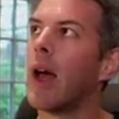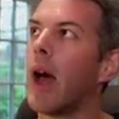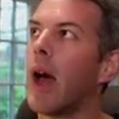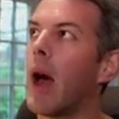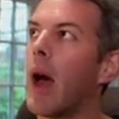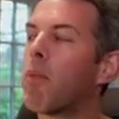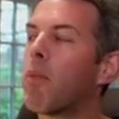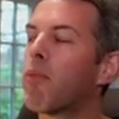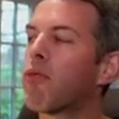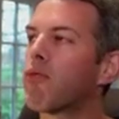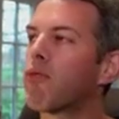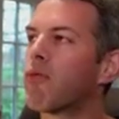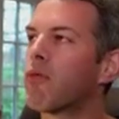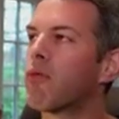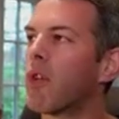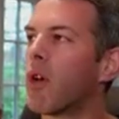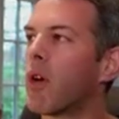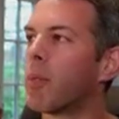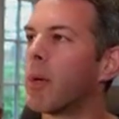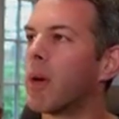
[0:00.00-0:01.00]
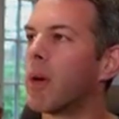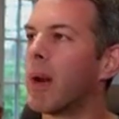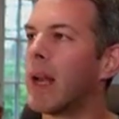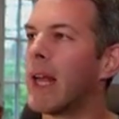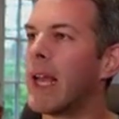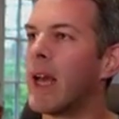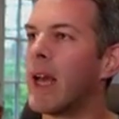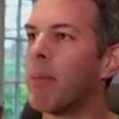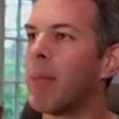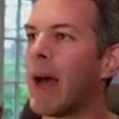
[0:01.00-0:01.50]

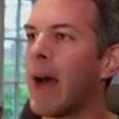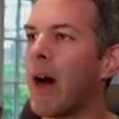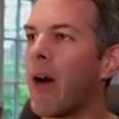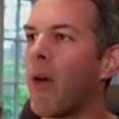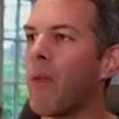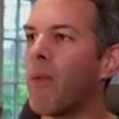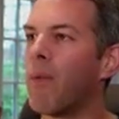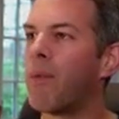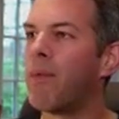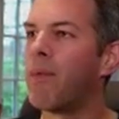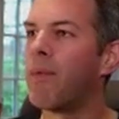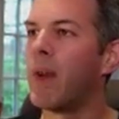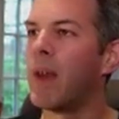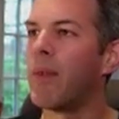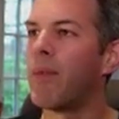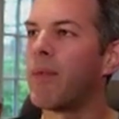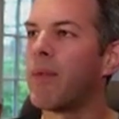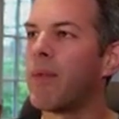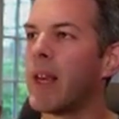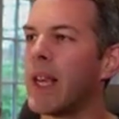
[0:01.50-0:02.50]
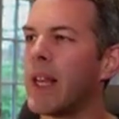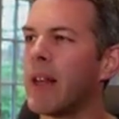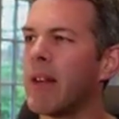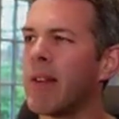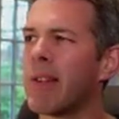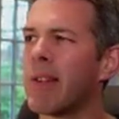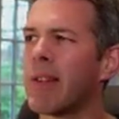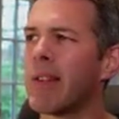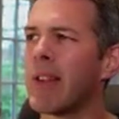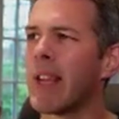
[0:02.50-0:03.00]
probably about 15,
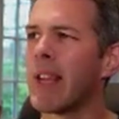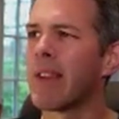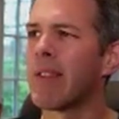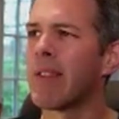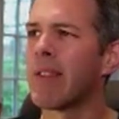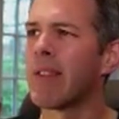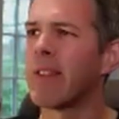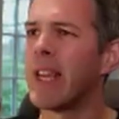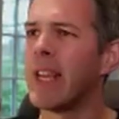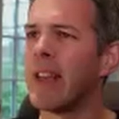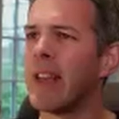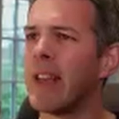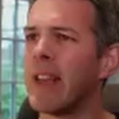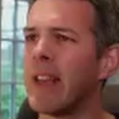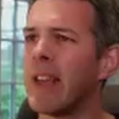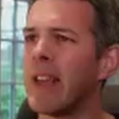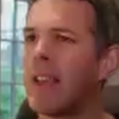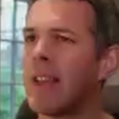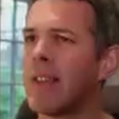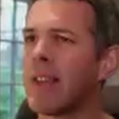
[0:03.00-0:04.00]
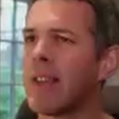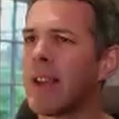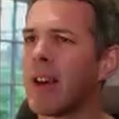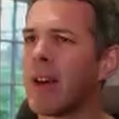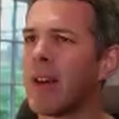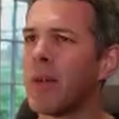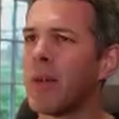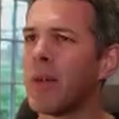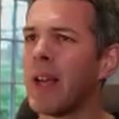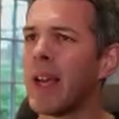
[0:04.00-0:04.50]
16 years
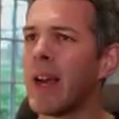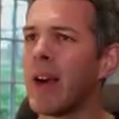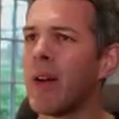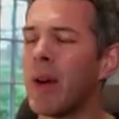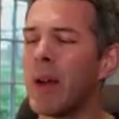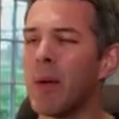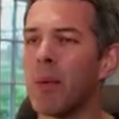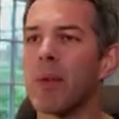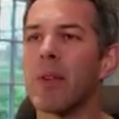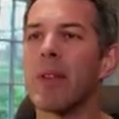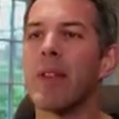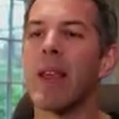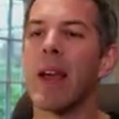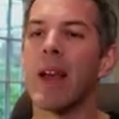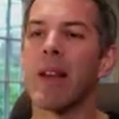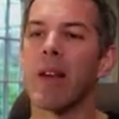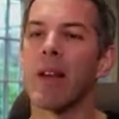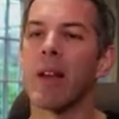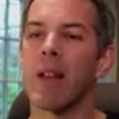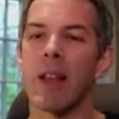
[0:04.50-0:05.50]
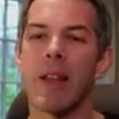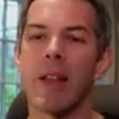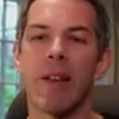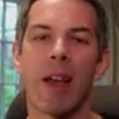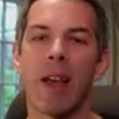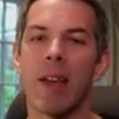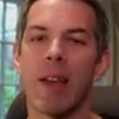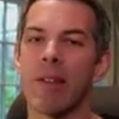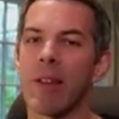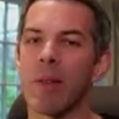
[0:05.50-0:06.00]
ago now. It was dead early
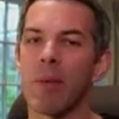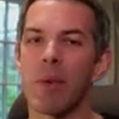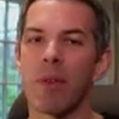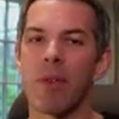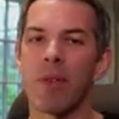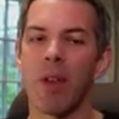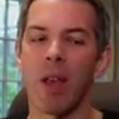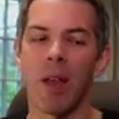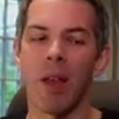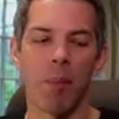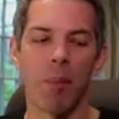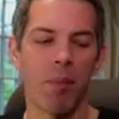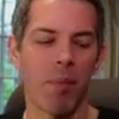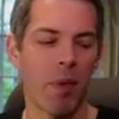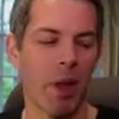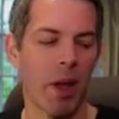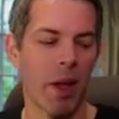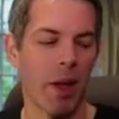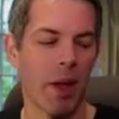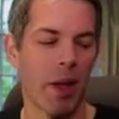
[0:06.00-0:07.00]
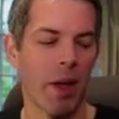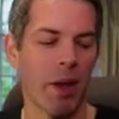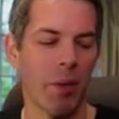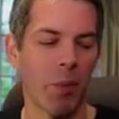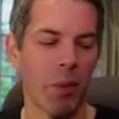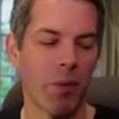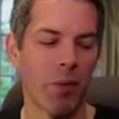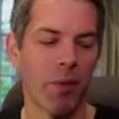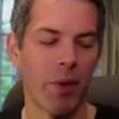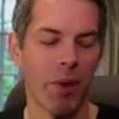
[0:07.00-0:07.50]
days. It was and it
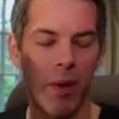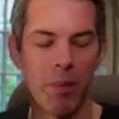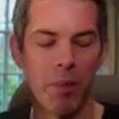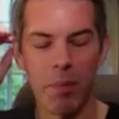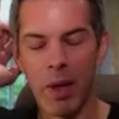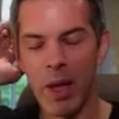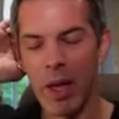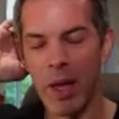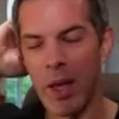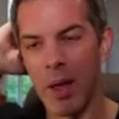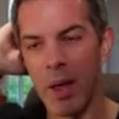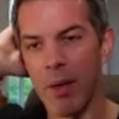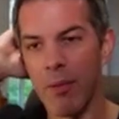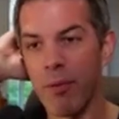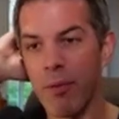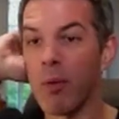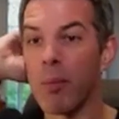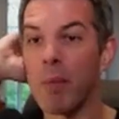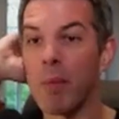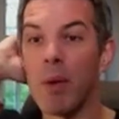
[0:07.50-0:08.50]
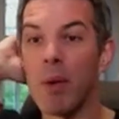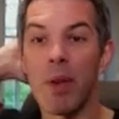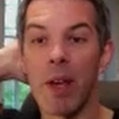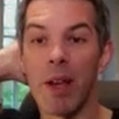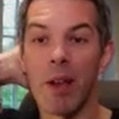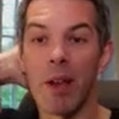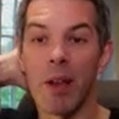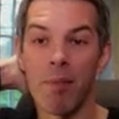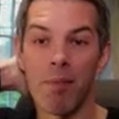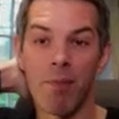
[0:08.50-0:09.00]
was for a
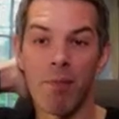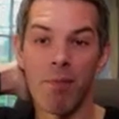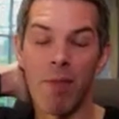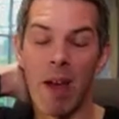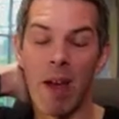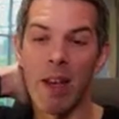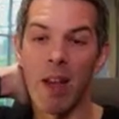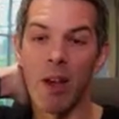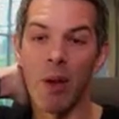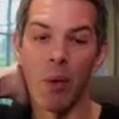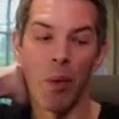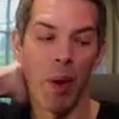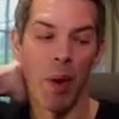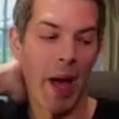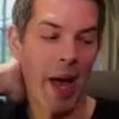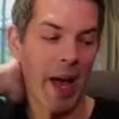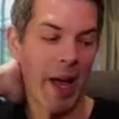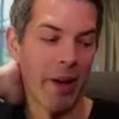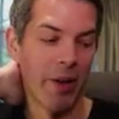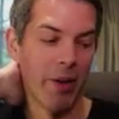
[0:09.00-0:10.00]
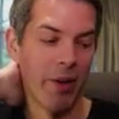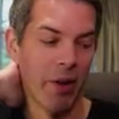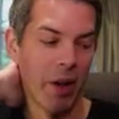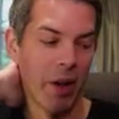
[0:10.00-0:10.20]
music venue, and